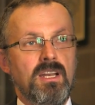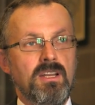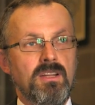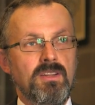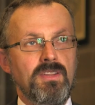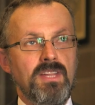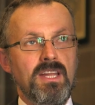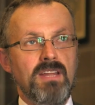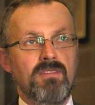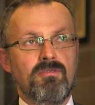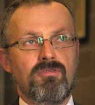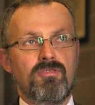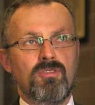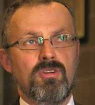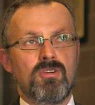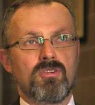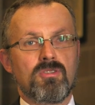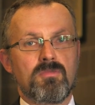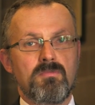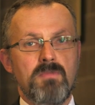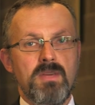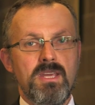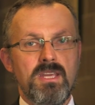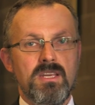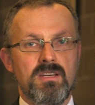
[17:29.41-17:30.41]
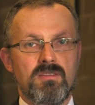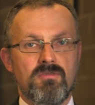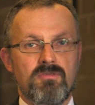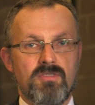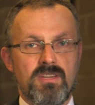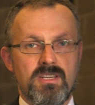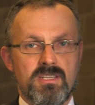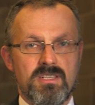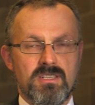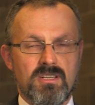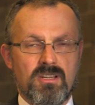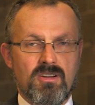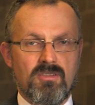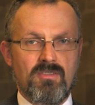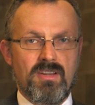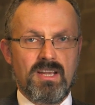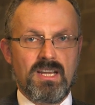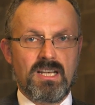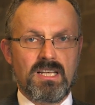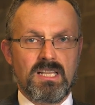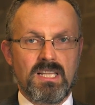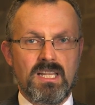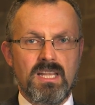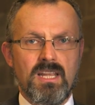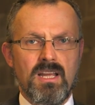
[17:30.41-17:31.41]
Now, that frog may have reasoned
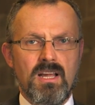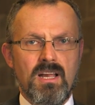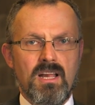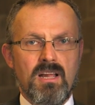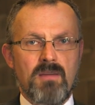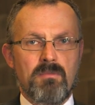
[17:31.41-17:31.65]
correctly,